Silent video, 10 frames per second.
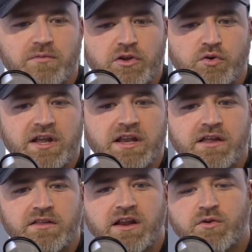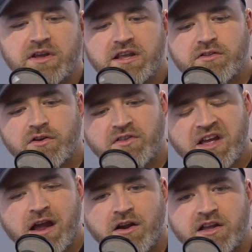You can either. You can either. The
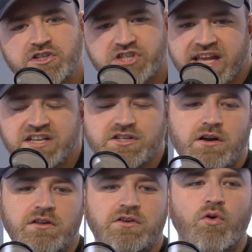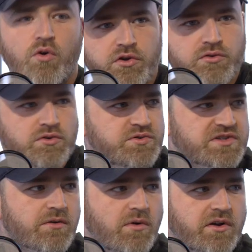hair can change color, or you lose
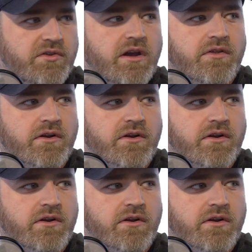it. One or the other.